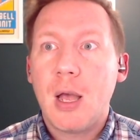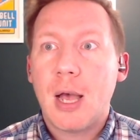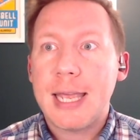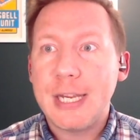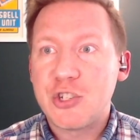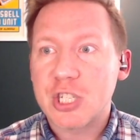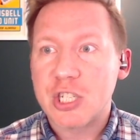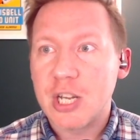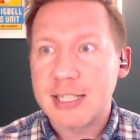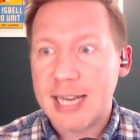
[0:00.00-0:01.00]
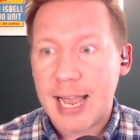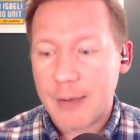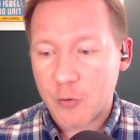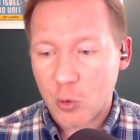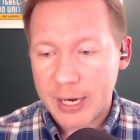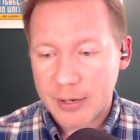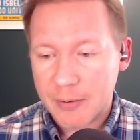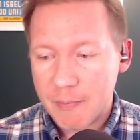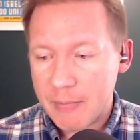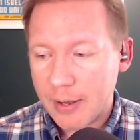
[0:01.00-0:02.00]
He just doesn't have great,
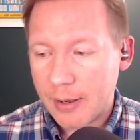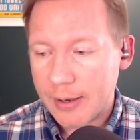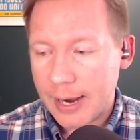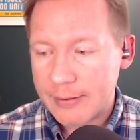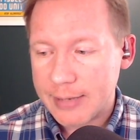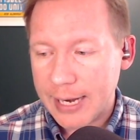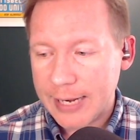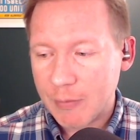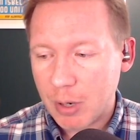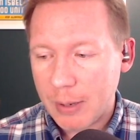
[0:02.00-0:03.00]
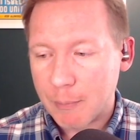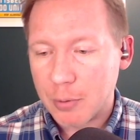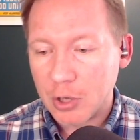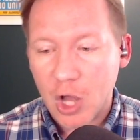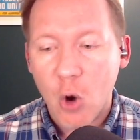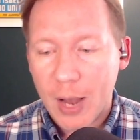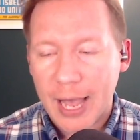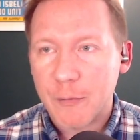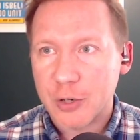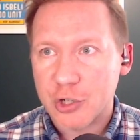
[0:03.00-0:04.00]
I give him probably below
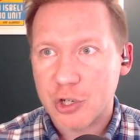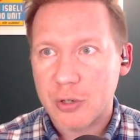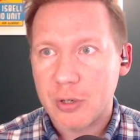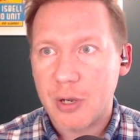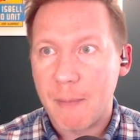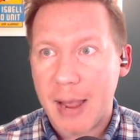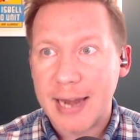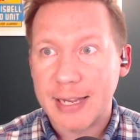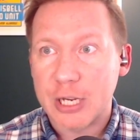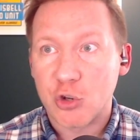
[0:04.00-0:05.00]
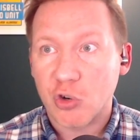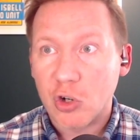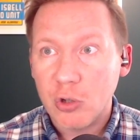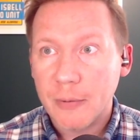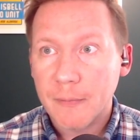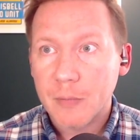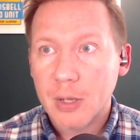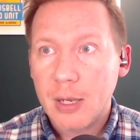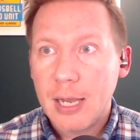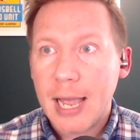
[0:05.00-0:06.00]
average command and control.
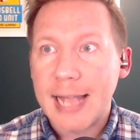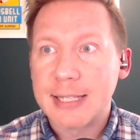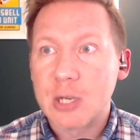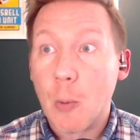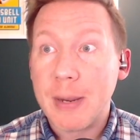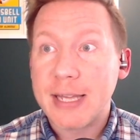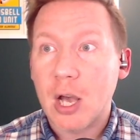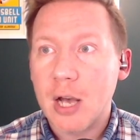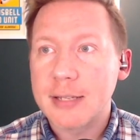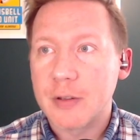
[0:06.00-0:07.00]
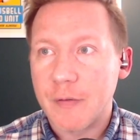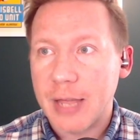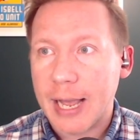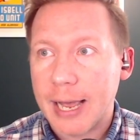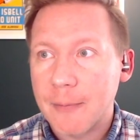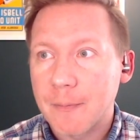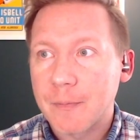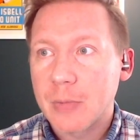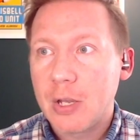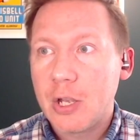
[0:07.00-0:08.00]
And so because of that,
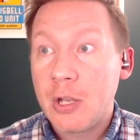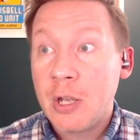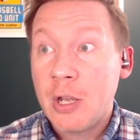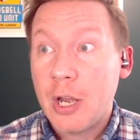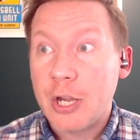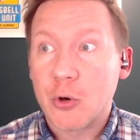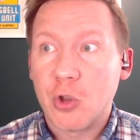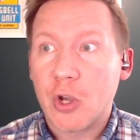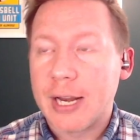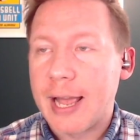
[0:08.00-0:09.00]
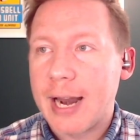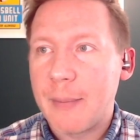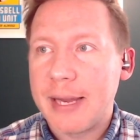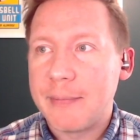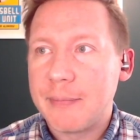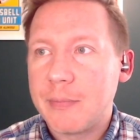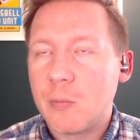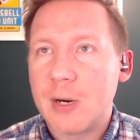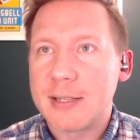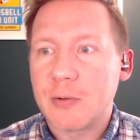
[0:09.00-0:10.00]
you're looking at, I mean,
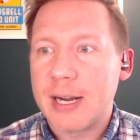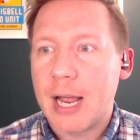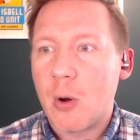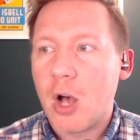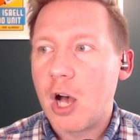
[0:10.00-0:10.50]
what is it right now?